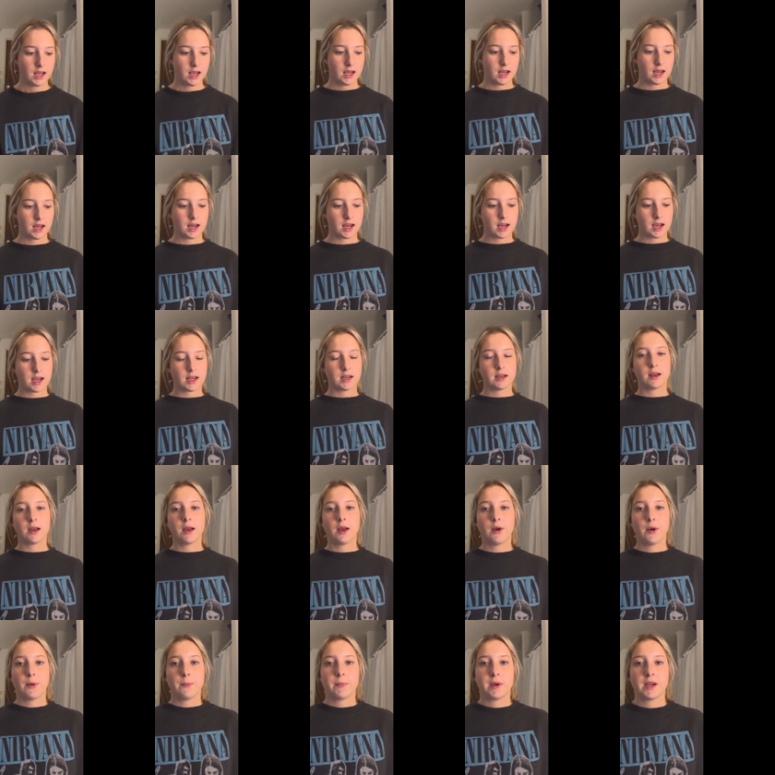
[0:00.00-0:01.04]
And
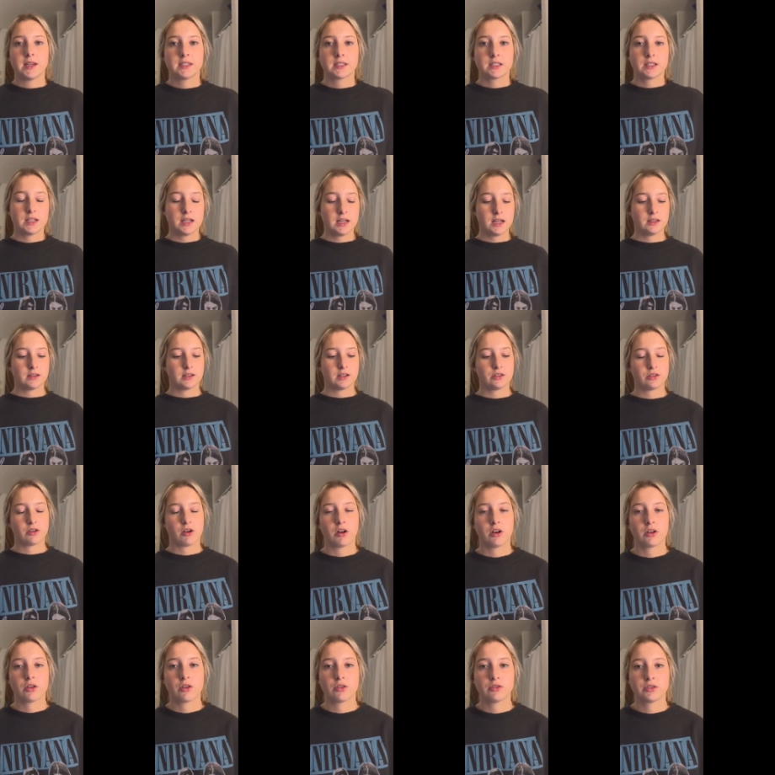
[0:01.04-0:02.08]
basically, this
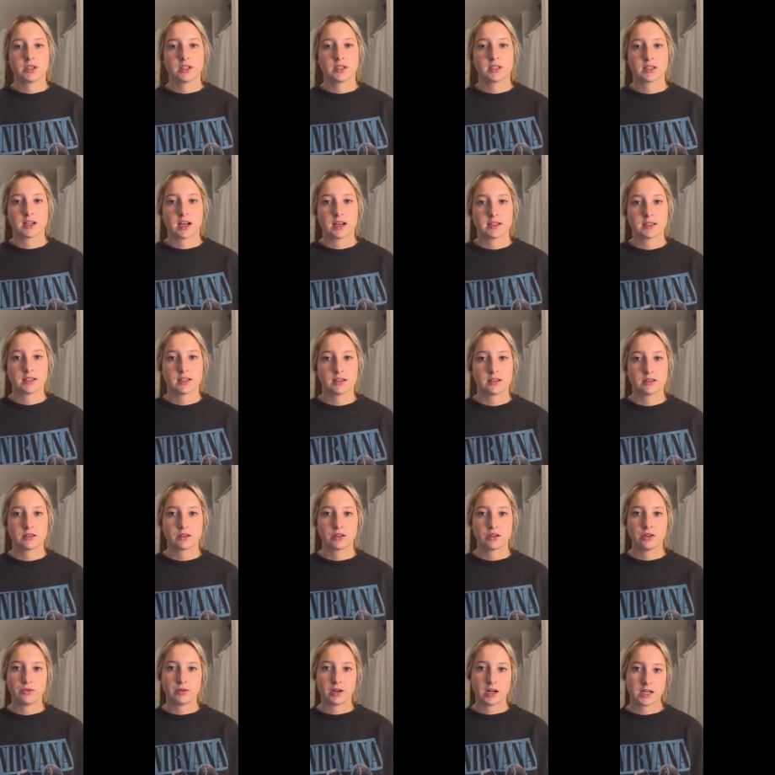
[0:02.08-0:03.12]
article discusses the
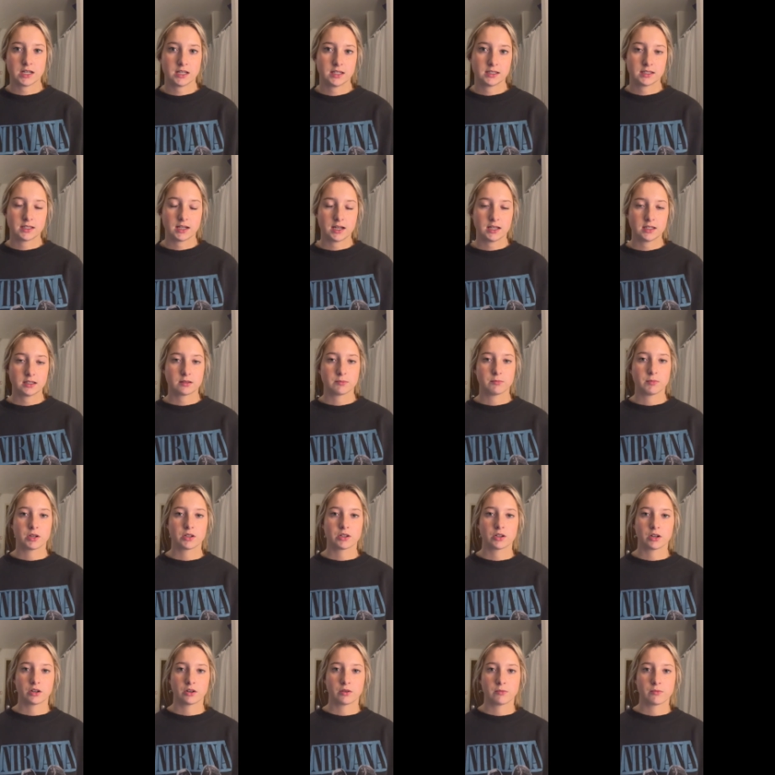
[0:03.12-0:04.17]
United States
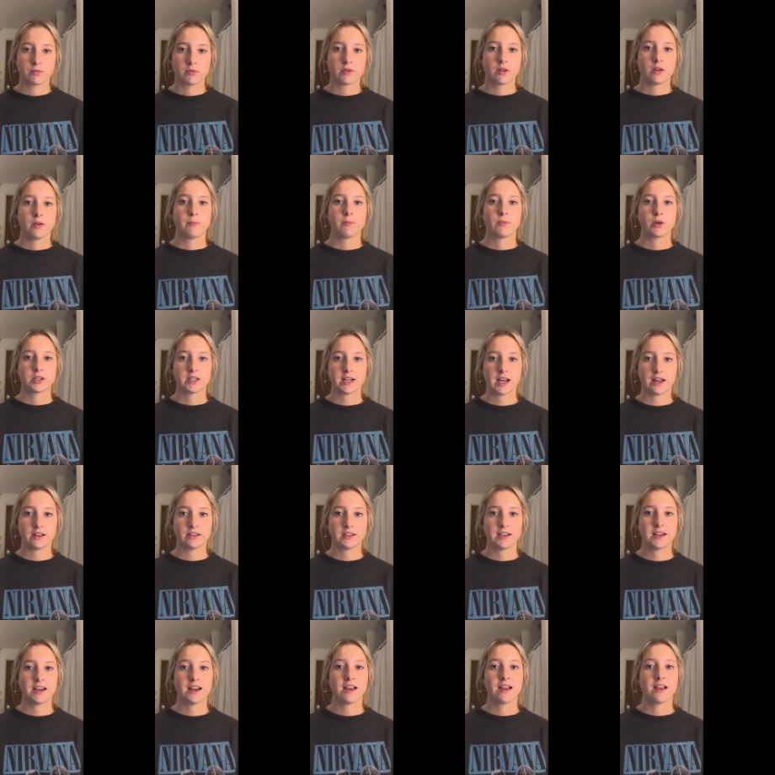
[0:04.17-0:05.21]
maternal
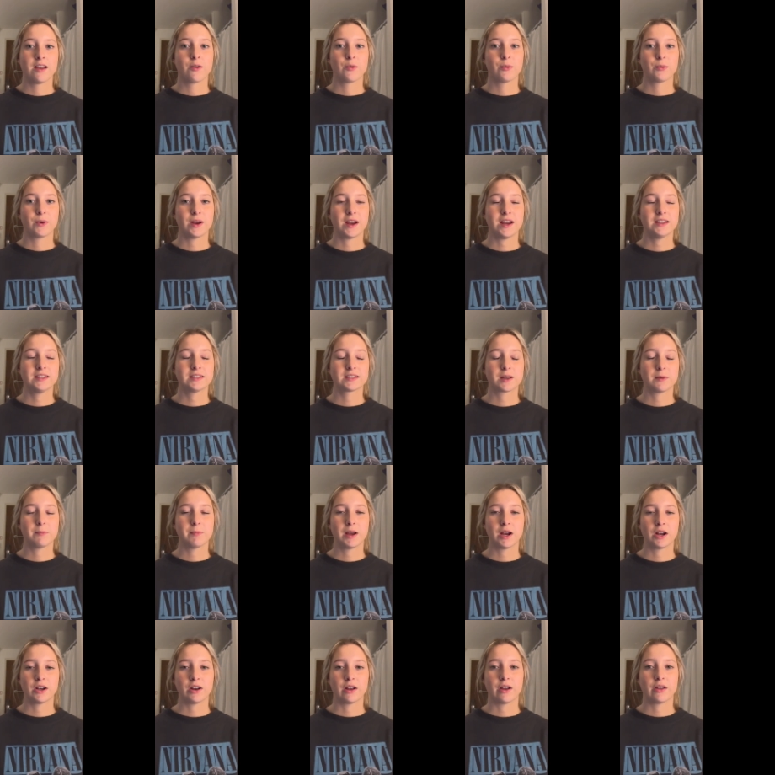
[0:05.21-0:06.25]
mortality rates
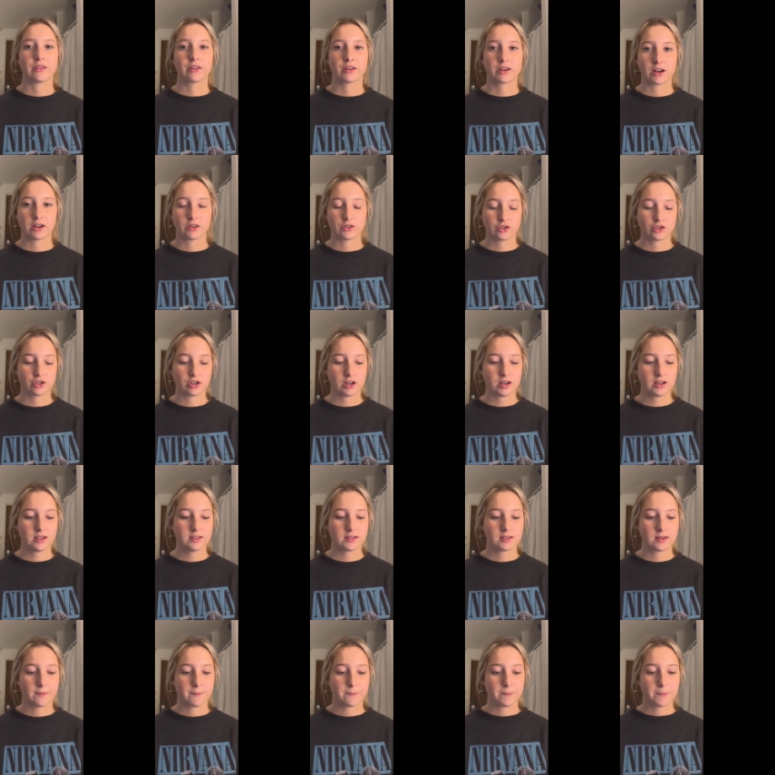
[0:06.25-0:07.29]
compared to other
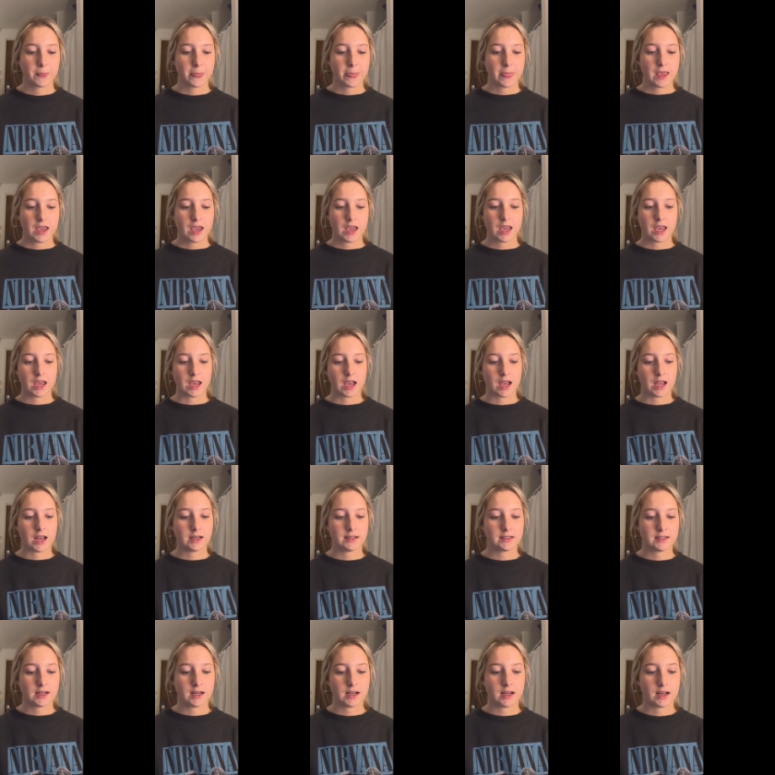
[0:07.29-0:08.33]
countries.
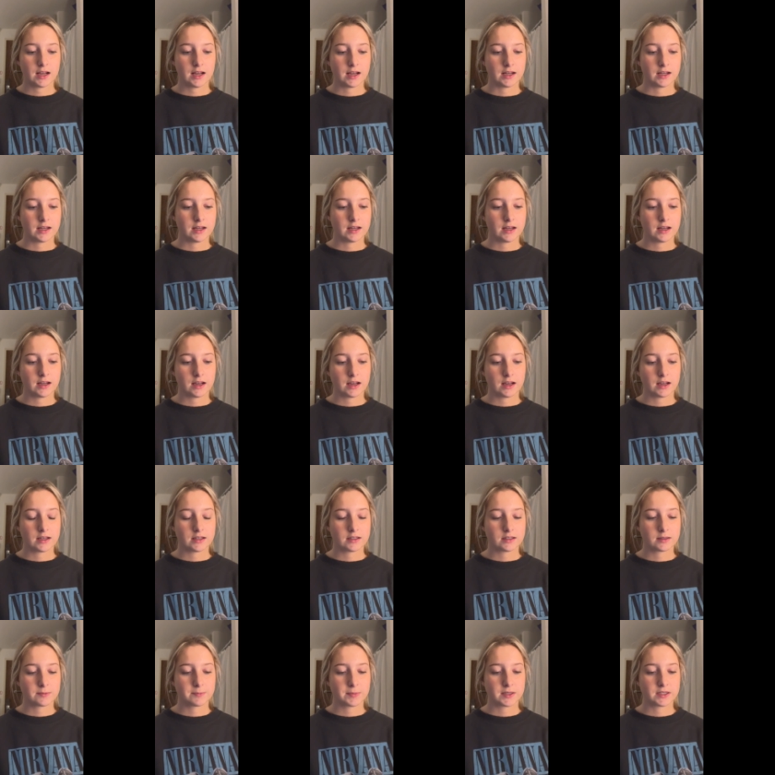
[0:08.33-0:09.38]
And it
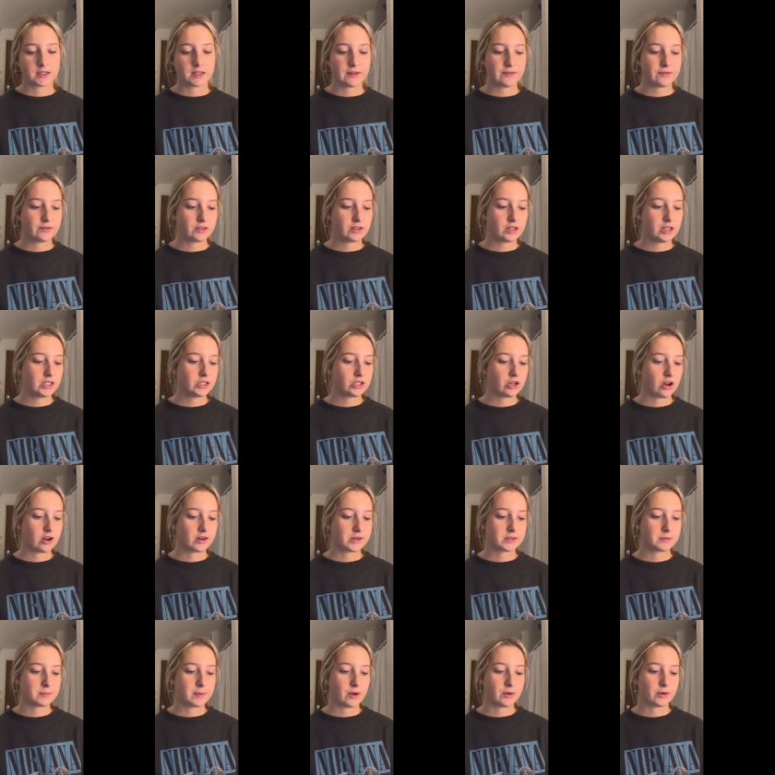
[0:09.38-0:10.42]
specifically
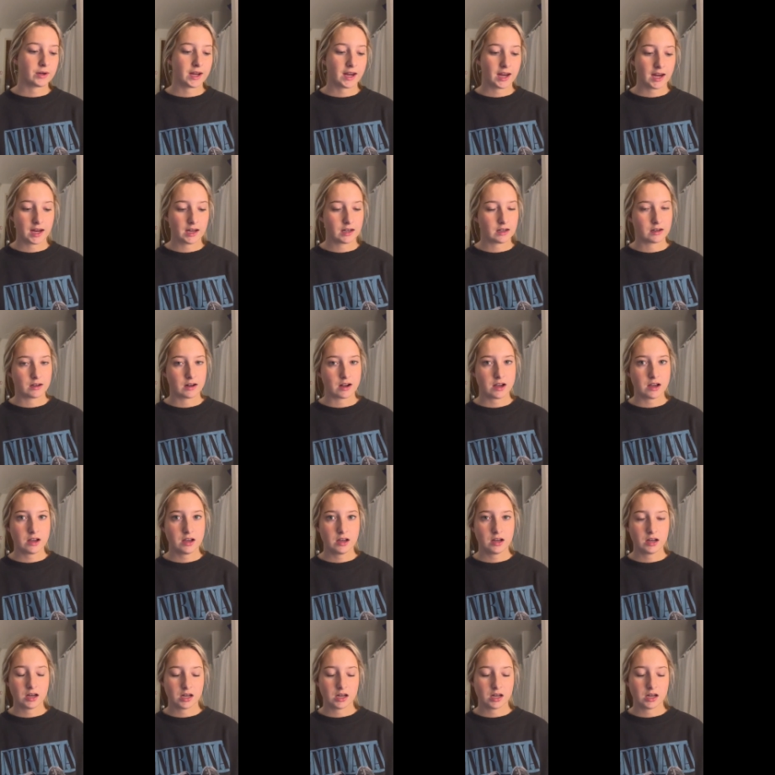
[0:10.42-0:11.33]
talks about Canada.